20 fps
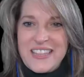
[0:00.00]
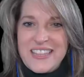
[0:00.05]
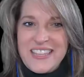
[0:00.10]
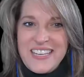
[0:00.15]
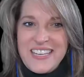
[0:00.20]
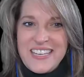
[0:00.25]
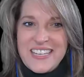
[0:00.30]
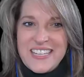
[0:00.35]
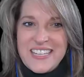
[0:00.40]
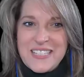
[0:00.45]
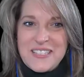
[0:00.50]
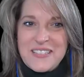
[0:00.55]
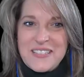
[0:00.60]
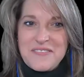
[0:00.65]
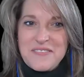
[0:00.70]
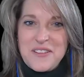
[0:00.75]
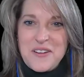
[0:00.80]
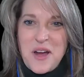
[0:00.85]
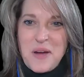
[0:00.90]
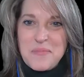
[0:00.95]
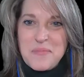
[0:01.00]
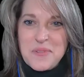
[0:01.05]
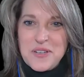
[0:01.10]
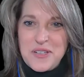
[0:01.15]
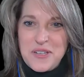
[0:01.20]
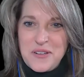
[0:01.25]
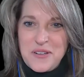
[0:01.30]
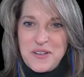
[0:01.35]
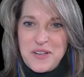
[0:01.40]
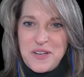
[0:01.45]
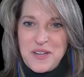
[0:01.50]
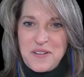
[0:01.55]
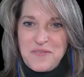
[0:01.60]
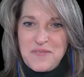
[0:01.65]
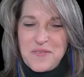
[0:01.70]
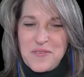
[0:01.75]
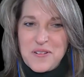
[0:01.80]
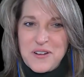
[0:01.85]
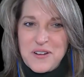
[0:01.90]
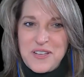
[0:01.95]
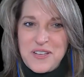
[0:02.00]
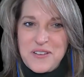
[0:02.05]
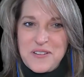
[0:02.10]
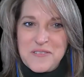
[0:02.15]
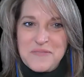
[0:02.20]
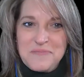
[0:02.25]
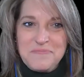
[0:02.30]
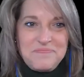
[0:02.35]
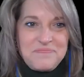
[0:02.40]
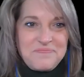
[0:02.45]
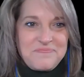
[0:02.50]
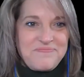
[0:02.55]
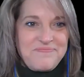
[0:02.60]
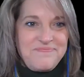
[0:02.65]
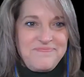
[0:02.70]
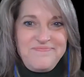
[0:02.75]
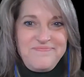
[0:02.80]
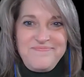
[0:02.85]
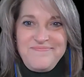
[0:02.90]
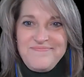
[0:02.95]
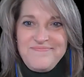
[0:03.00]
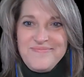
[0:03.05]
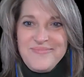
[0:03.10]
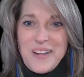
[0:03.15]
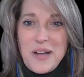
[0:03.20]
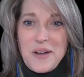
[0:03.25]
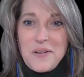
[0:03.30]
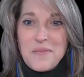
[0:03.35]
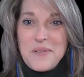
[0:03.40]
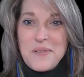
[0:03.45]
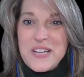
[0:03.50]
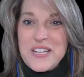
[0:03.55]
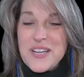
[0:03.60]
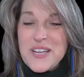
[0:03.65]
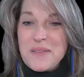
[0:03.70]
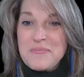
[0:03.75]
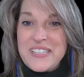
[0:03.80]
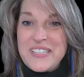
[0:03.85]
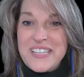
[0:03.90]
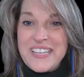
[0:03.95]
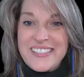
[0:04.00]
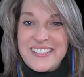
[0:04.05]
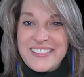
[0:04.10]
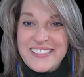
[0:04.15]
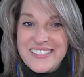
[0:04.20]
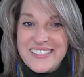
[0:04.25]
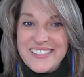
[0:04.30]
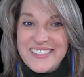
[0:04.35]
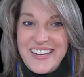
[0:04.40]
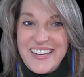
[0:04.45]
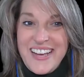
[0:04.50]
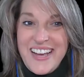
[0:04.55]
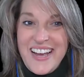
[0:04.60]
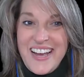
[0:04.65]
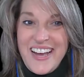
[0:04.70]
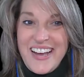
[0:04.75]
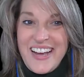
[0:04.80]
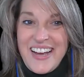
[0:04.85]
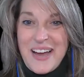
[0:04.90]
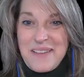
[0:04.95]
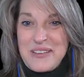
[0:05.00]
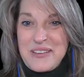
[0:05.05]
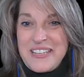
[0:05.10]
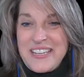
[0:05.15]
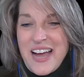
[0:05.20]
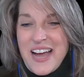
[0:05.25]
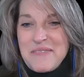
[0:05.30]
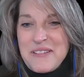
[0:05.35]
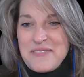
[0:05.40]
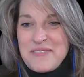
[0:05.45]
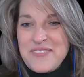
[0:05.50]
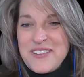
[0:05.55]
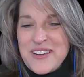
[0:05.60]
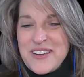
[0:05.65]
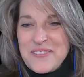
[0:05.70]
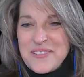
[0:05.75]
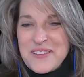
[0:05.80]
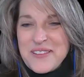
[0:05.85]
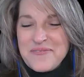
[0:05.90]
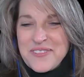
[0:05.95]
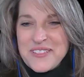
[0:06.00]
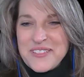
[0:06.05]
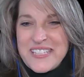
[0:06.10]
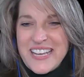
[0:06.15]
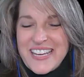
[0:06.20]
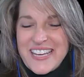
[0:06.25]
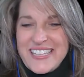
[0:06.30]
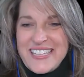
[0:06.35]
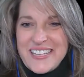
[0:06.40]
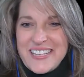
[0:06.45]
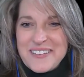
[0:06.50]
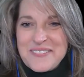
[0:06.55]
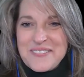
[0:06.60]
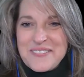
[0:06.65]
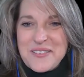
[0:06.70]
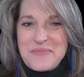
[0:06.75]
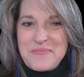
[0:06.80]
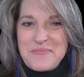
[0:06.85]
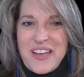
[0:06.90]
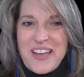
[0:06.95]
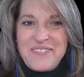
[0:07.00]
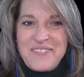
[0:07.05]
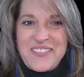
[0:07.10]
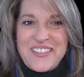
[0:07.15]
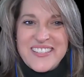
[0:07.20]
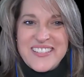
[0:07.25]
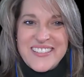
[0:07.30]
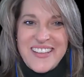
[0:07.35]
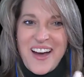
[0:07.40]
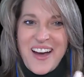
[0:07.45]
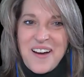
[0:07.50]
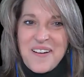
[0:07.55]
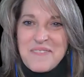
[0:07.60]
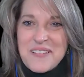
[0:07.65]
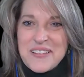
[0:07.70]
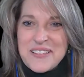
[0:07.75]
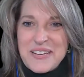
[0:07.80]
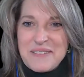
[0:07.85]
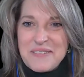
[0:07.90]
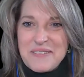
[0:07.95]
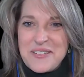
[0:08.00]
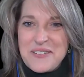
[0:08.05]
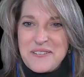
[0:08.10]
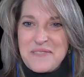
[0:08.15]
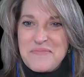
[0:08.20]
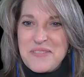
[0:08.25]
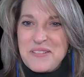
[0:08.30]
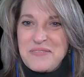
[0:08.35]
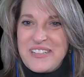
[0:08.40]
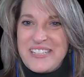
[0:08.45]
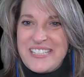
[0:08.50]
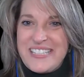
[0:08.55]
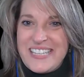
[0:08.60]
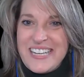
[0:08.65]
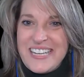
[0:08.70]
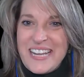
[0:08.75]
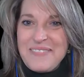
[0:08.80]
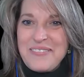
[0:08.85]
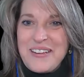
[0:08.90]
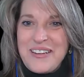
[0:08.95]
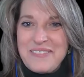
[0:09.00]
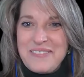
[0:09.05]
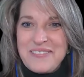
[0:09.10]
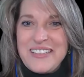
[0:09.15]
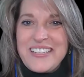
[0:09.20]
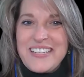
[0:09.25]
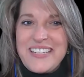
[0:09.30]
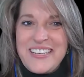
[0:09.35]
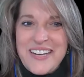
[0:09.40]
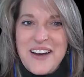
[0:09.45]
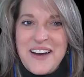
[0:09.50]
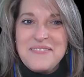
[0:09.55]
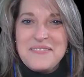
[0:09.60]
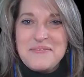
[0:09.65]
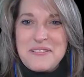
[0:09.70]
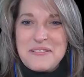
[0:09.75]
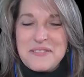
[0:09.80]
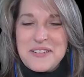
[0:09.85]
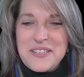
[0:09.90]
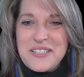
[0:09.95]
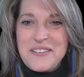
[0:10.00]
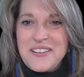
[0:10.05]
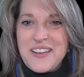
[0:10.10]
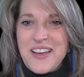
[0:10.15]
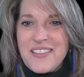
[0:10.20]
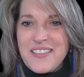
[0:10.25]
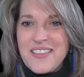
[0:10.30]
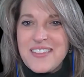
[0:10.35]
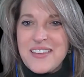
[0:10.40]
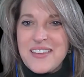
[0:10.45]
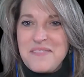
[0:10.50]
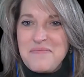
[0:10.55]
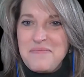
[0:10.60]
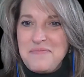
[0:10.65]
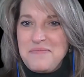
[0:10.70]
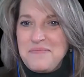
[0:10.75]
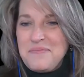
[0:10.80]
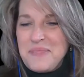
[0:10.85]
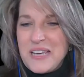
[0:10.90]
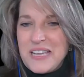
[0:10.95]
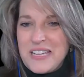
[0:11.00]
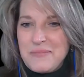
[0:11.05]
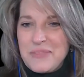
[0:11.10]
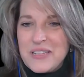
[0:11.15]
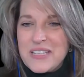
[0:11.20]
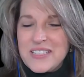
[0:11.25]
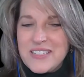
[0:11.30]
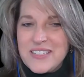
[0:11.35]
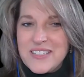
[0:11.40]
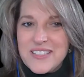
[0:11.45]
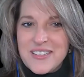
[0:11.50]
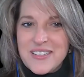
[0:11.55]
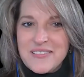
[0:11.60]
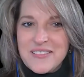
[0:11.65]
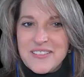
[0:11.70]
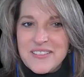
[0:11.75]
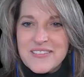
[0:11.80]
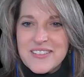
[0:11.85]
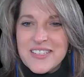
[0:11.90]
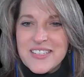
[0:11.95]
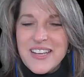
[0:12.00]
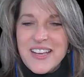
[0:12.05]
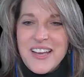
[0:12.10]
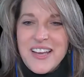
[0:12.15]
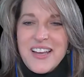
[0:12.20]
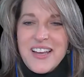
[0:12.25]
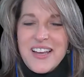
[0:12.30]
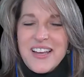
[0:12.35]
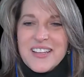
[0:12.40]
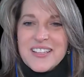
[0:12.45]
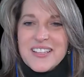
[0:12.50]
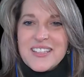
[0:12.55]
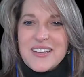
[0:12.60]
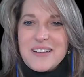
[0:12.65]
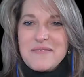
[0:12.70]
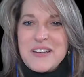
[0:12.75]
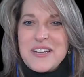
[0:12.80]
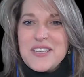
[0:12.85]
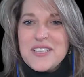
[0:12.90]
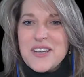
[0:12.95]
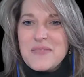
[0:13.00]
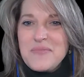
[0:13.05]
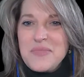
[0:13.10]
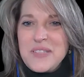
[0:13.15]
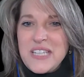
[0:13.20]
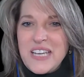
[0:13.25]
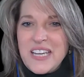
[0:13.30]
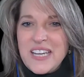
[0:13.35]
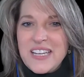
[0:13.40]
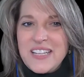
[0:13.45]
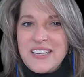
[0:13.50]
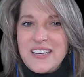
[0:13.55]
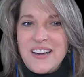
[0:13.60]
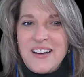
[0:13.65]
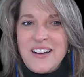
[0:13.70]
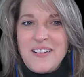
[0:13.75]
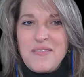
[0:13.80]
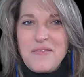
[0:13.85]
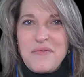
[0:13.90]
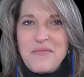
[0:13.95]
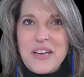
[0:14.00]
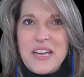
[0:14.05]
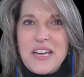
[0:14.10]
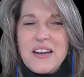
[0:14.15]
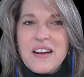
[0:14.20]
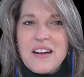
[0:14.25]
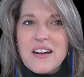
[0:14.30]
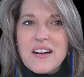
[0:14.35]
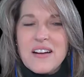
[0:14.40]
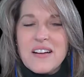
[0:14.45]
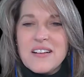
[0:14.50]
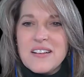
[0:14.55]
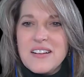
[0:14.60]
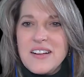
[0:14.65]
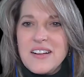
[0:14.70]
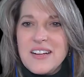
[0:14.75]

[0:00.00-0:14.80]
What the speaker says: this? There's an opportunity for you. We jumped in. I mean, yeah, we've known them for 10 years and we saw what they were doing, but we didn't even really know what we were doing other than being business owners. So we jumped in. We have